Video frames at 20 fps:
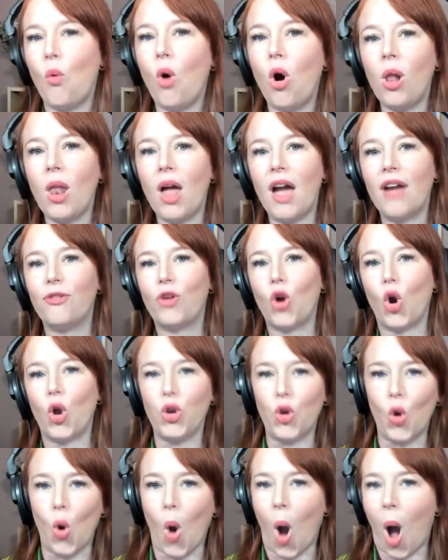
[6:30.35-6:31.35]
while I've
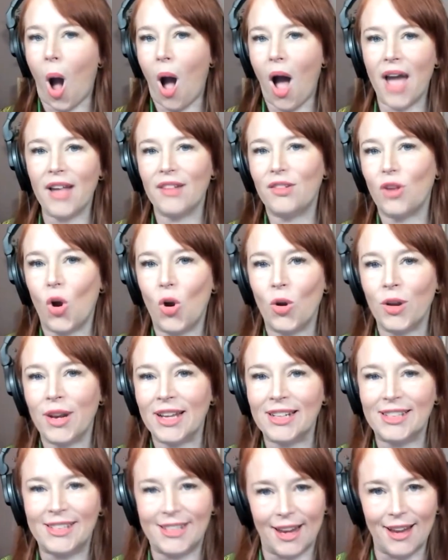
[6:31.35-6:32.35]
got your eyes on
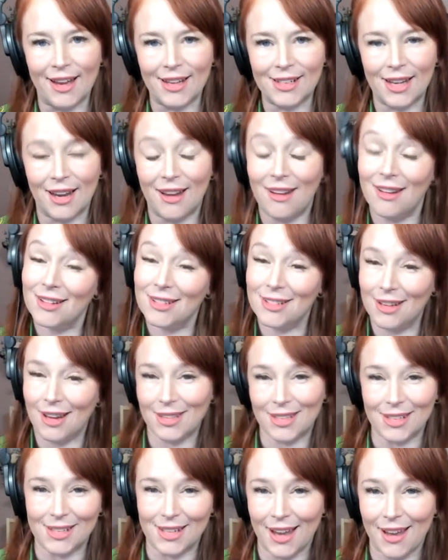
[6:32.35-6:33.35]
Data
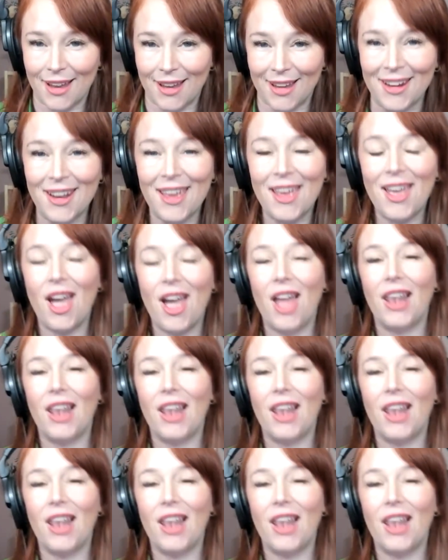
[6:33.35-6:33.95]
Dan,